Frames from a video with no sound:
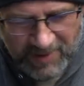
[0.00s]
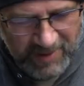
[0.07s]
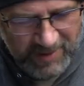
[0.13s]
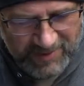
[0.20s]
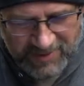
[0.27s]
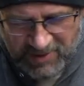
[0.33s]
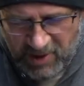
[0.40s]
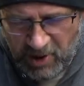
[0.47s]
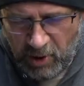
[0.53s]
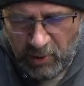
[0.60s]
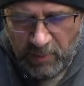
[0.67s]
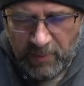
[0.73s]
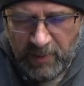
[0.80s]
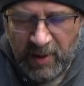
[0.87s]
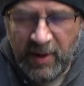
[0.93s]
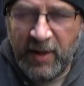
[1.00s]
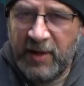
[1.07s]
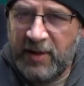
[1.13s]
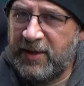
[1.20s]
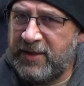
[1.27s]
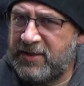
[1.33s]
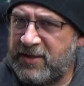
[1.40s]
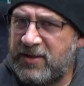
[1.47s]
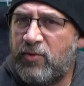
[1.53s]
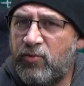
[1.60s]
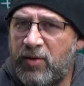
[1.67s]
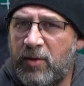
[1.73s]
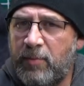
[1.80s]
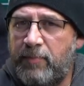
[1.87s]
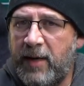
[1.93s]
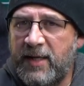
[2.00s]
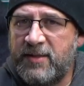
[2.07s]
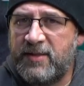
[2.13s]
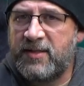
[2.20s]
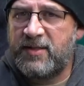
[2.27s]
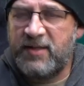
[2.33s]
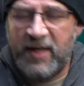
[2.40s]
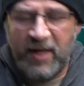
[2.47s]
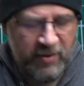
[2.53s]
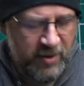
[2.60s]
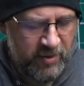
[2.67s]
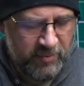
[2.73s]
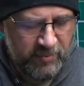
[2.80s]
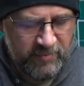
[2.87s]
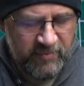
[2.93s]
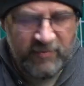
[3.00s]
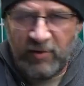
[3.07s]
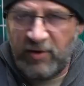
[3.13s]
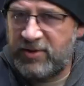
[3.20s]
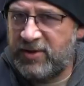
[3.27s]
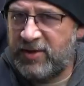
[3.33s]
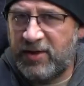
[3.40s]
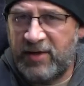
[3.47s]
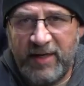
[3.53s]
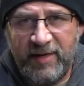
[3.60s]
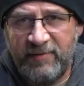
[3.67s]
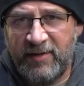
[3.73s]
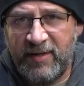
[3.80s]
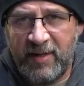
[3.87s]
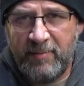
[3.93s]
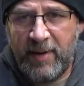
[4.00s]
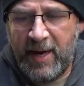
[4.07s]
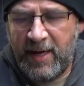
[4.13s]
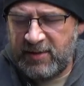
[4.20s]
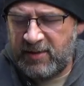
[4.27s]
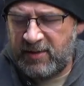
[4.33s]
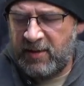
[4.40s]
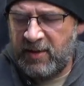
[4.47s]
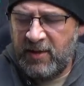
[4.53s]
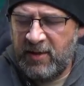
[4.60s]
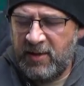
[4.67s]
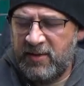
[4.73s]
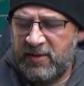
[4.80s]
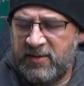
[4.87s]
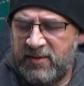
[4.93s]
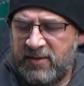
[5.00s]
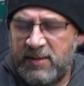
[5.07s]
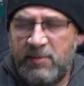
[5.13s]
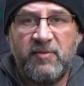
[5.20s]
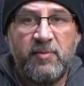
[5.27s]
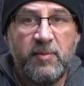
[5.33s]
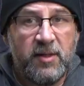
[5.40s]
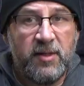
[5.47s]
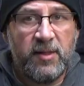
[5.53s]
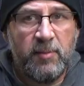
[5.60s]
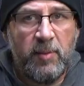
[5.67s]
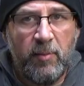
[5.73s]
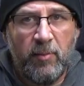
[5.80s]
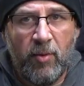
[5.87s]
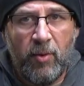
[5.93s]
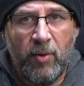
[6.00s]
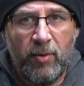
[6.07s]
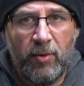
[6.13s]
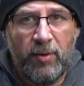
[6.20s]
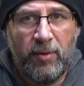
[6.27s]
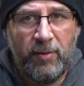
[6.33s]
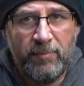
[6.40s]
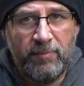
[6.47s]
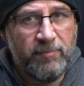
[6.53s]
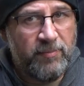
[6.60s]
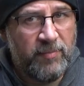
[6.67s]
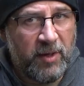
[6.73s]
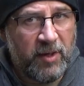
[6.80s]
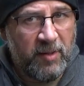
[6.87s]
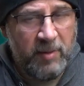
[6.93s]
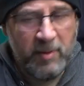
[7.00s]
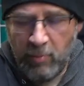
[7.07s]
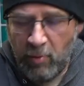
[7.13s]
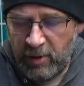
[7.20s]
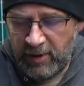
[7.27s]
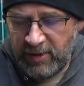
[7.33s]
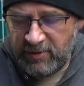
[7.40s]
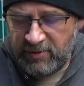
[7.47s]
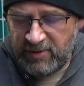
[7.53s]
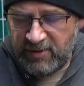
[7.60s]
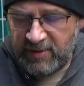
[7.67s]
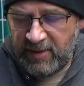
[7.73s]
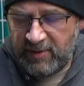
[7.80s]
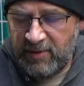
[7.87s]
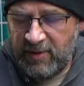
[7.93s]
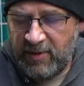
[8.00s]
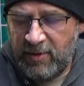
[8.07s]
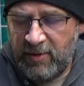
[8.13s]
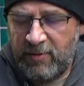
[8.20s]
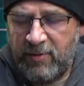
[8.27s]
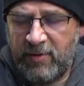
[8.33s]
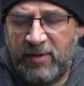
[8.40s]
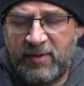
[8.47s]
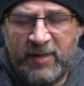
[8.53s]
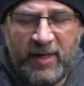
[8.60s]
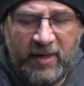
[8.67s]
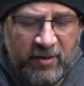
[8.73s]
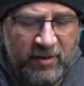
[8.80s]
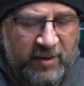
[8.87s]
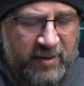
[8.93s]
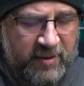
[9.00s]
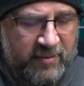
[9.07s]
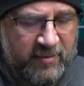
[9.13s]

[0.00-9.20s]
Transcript: So this is a real basic scenario. Forces are evenly matched. Some of them are a little bit more, are going to be more interesting. We're going to take a look at